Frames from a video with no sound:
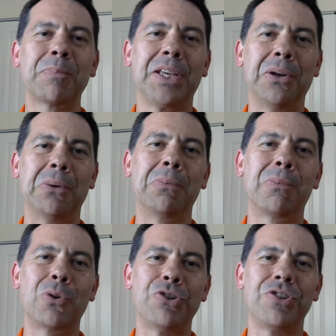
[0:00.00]
you know,
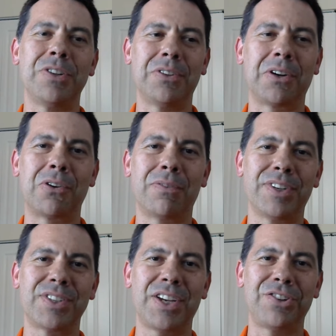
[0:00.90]
continue the
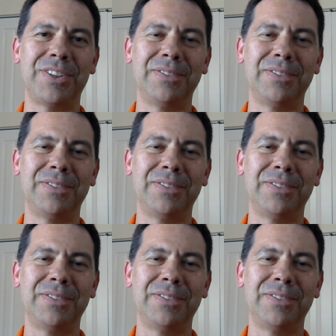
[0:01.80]
conversation.